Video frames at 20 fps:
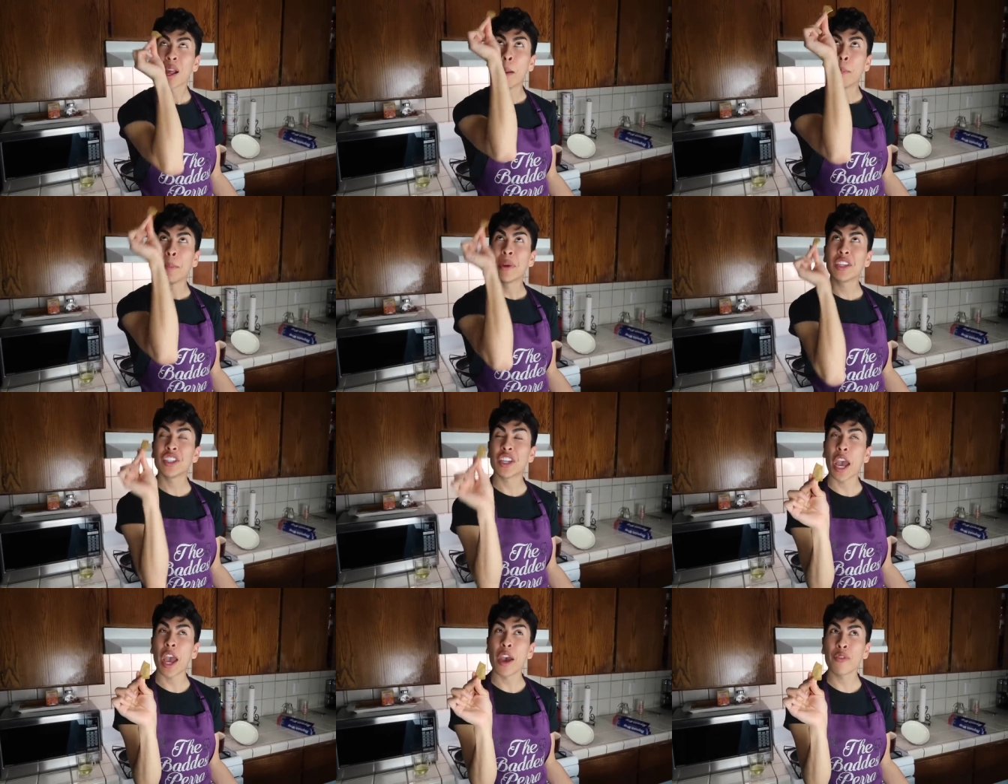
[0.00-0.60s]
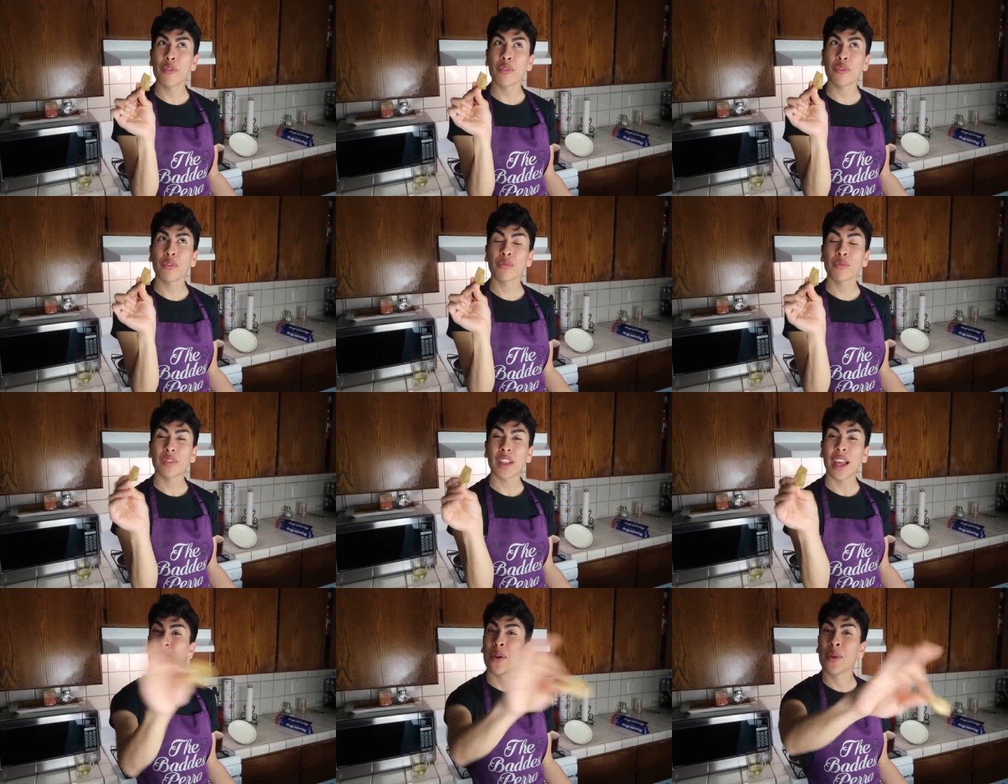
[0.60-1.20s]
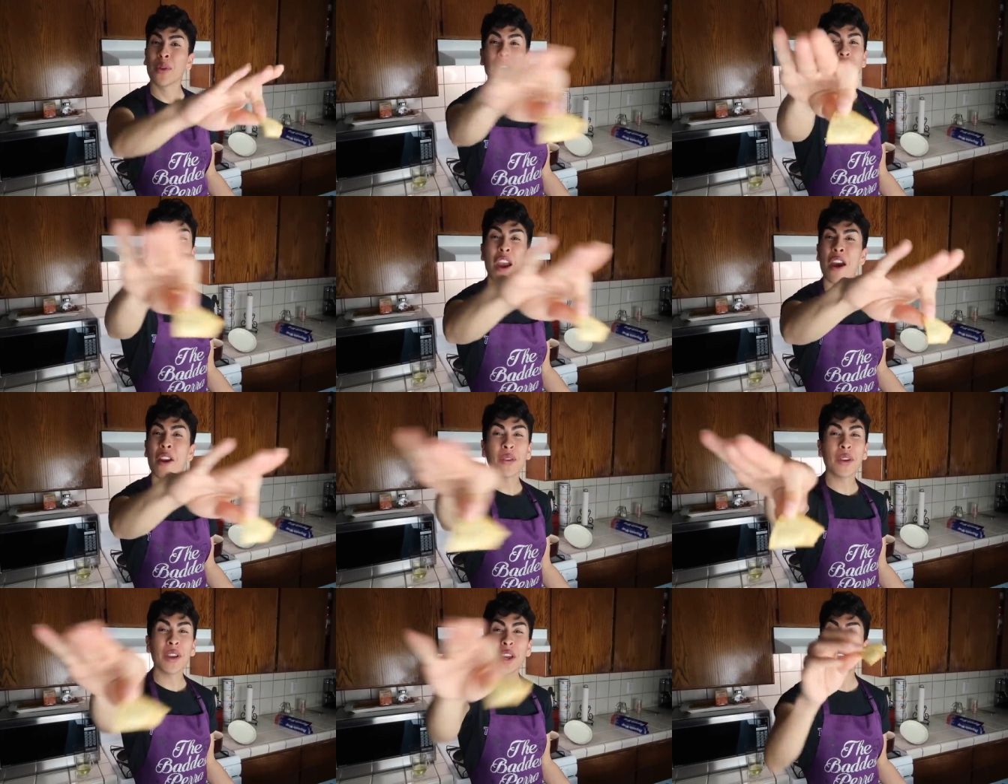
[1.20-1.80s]
I'm a chef. I don't
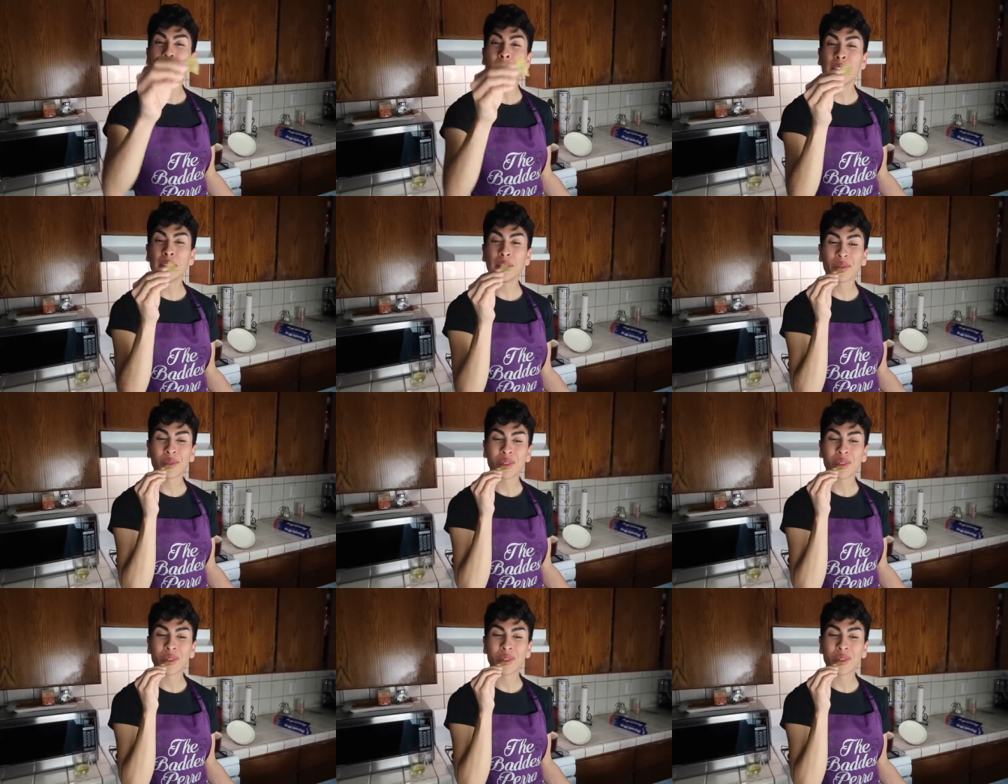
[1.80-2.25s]
care, I don't care.